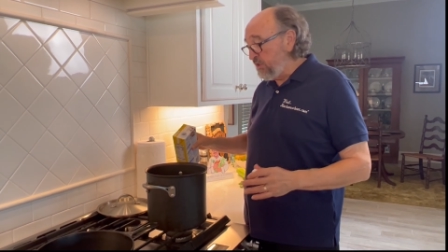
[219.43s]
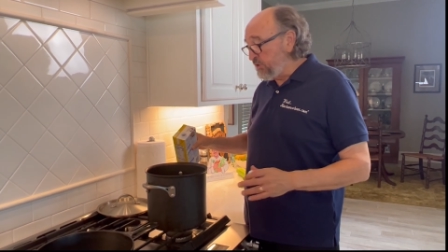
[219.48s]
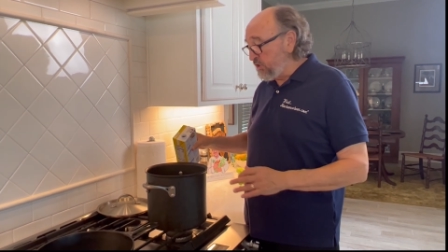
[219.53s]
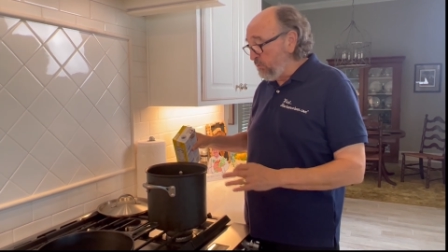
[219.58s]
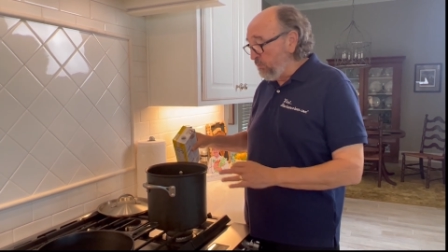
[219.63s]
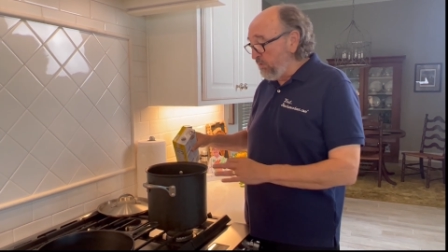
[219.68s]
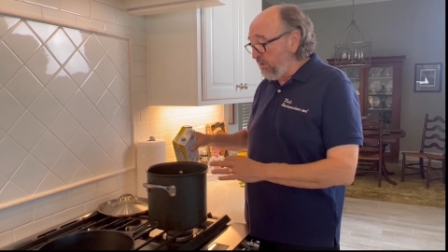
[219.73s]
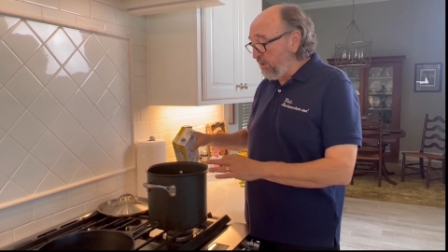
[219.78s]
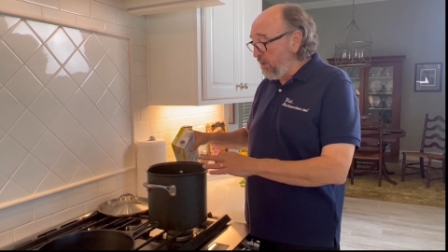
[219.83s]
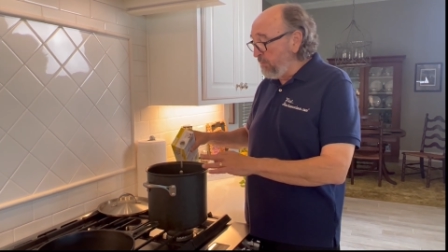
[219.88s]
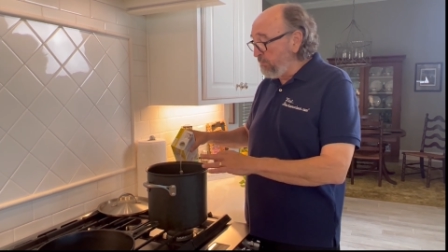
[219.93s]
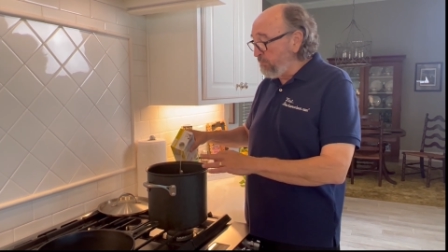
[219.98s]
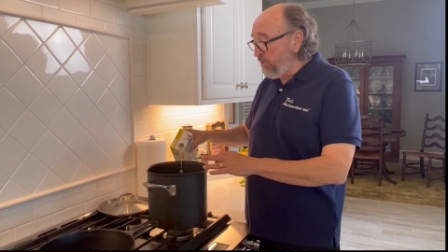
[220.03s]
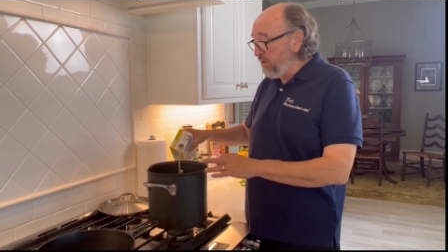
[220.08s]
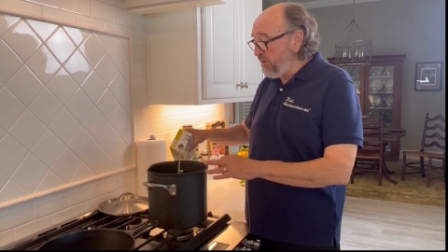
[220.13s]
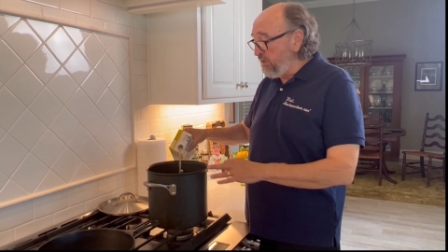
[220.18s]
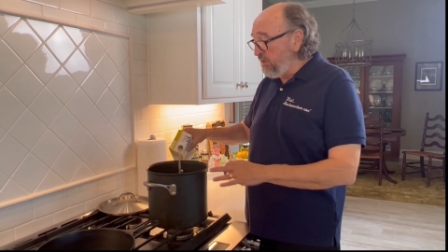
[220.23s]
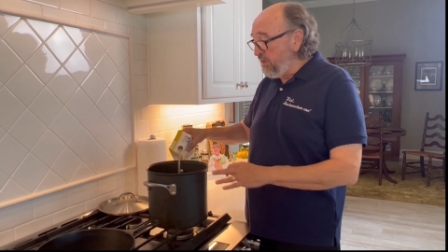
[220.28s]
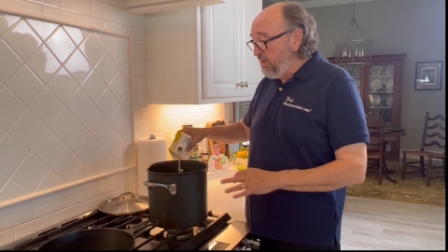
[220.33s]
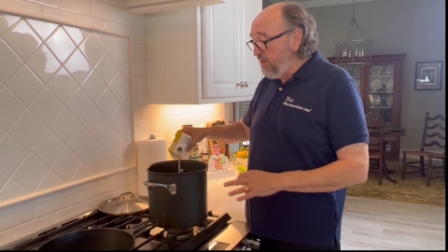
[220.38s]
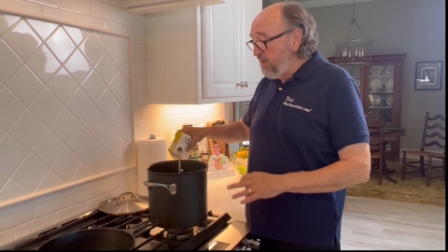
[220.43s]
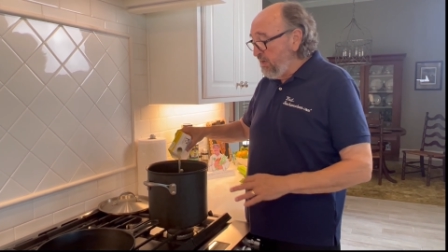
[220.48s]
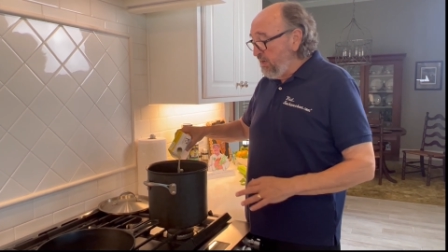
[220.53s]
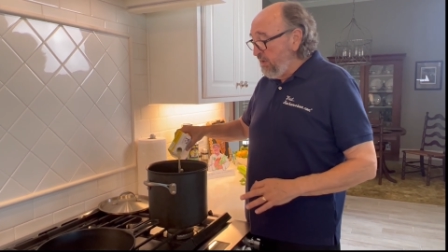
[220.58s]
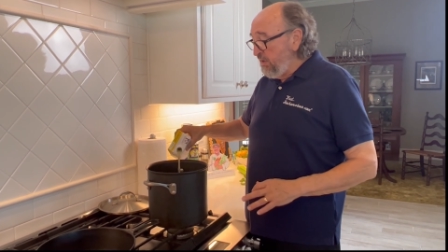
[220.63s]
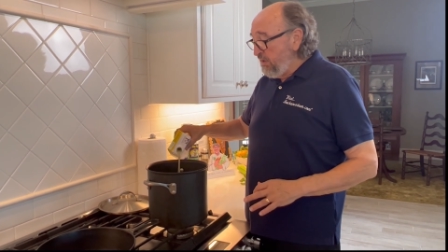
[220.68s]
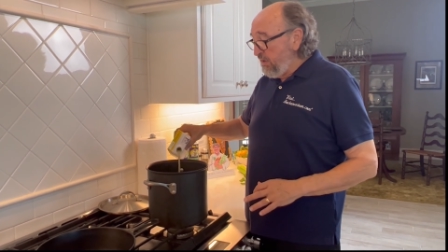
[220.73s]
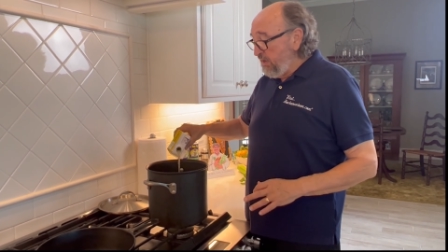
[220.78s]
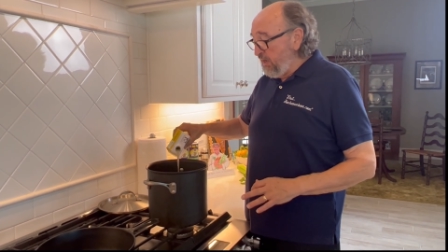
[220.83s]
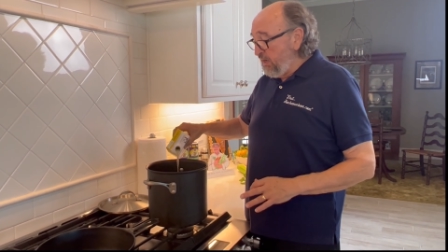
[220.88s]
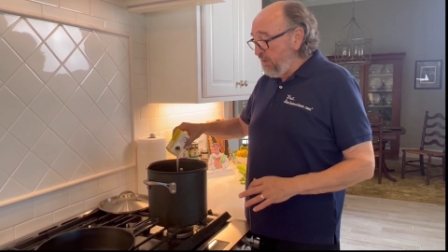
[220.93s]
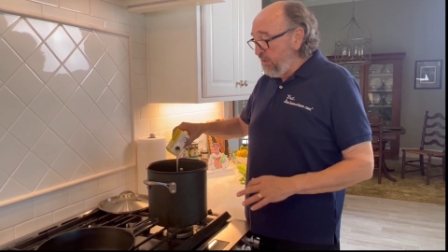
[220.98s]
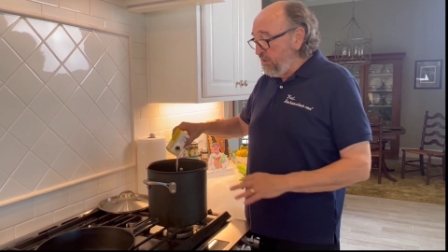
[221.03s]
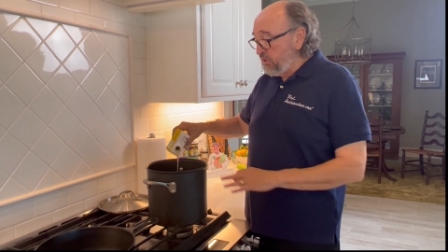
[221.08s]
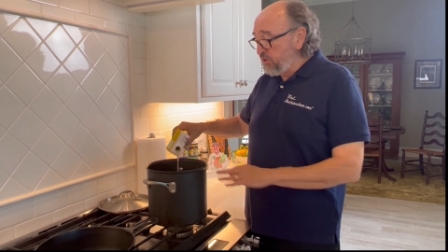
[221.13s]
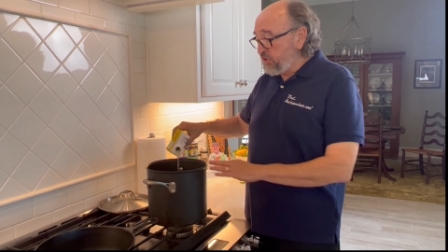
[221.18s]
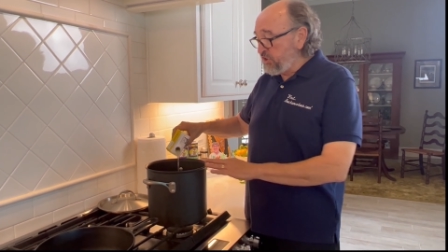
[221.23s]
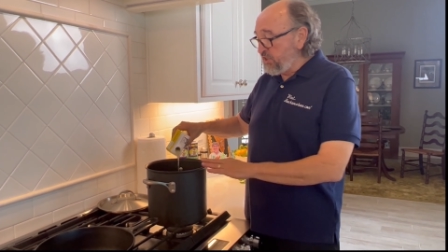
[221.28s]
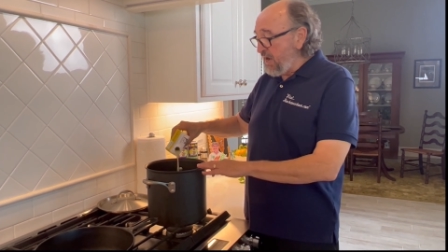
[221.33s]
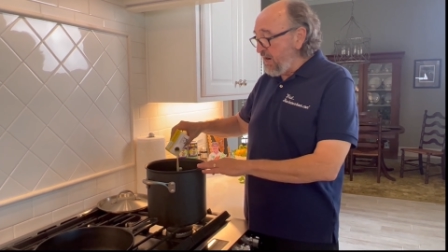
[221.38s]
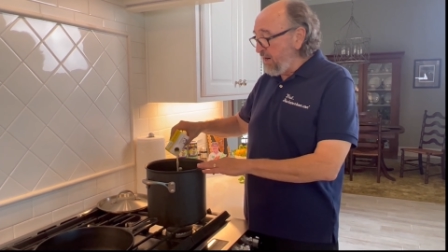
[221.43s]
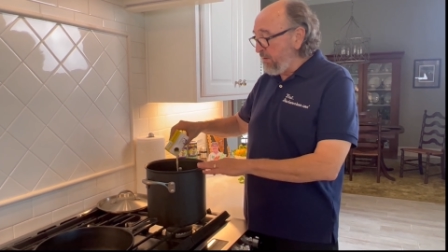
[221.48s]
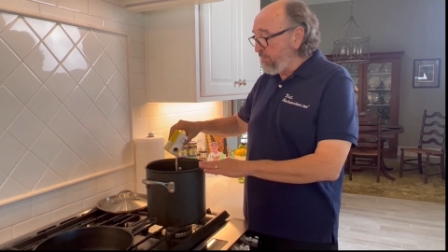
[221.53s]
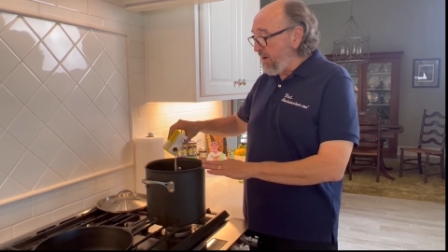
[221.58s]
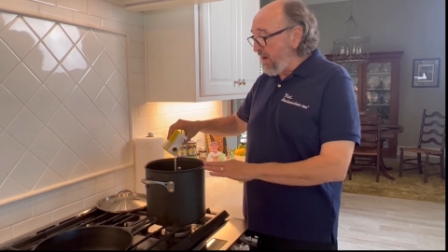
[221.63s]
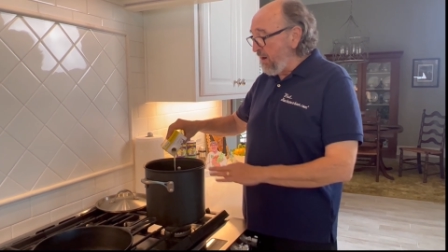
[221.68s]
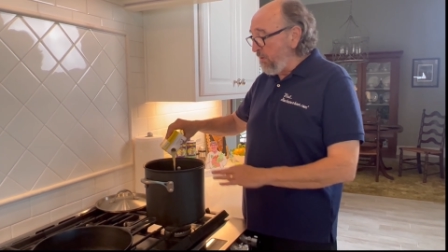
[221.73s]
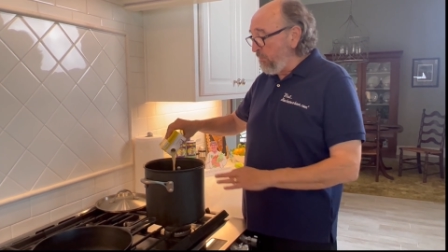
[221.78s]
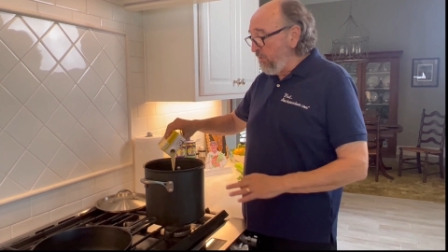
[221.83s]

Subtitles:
So we're going to put in this stock pot,